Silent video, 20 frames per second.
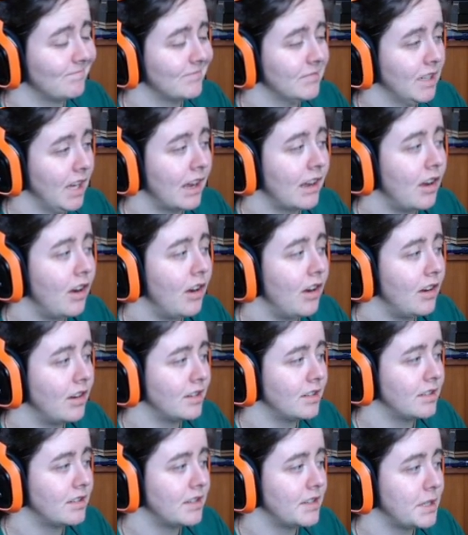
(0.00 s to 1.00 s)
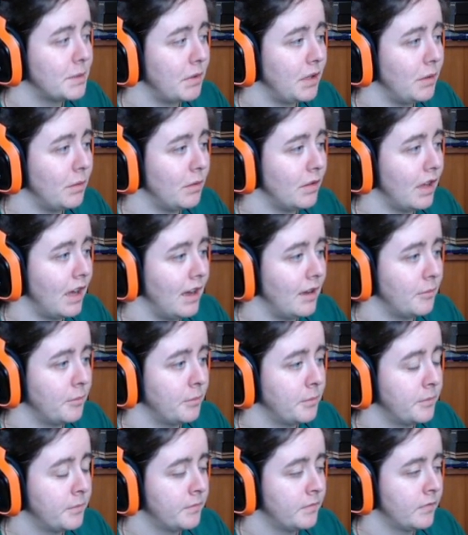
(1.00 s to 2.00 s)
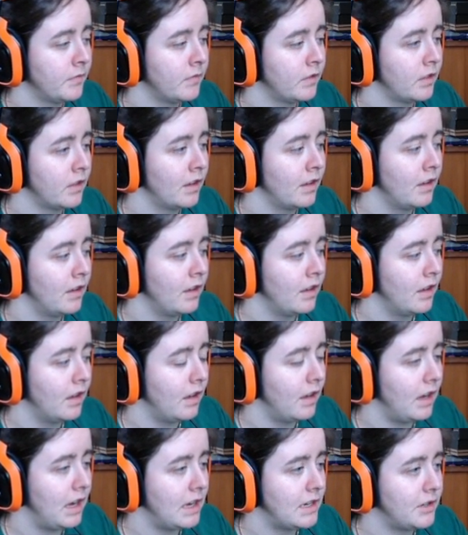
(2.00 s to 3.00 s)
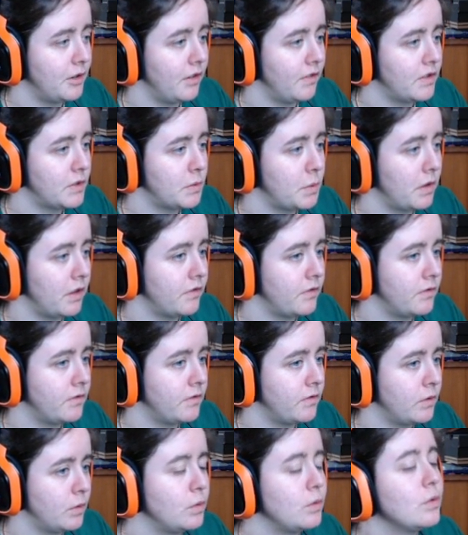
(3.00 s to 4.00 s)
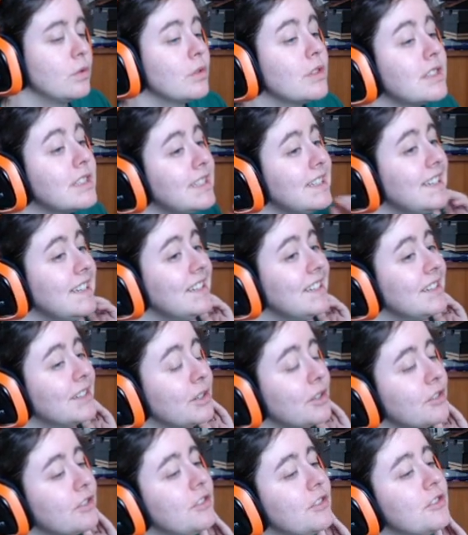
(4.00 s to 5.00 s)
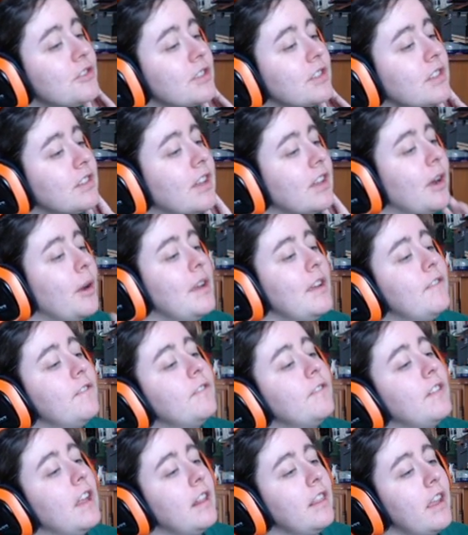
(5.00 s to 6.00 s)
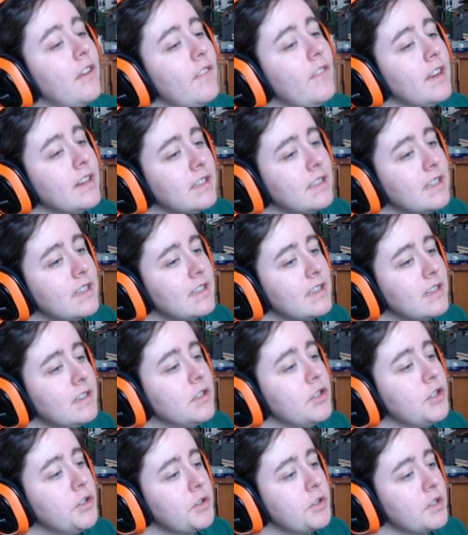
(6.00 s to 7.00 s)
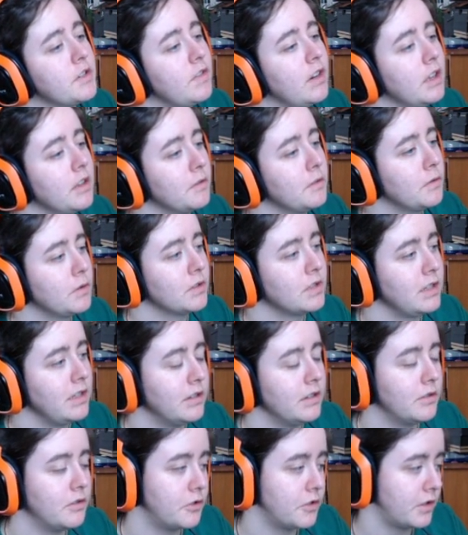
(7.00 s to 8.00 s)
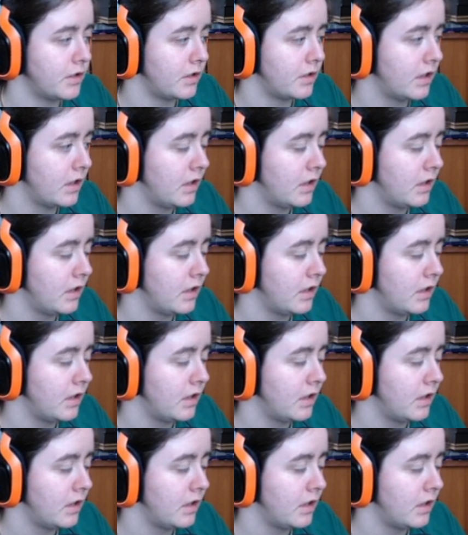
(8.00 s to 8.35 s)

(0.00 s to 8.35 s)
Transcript: I can't dispute that. I don't know if it's worth 1400 though. If they've added this in to justify the 1400.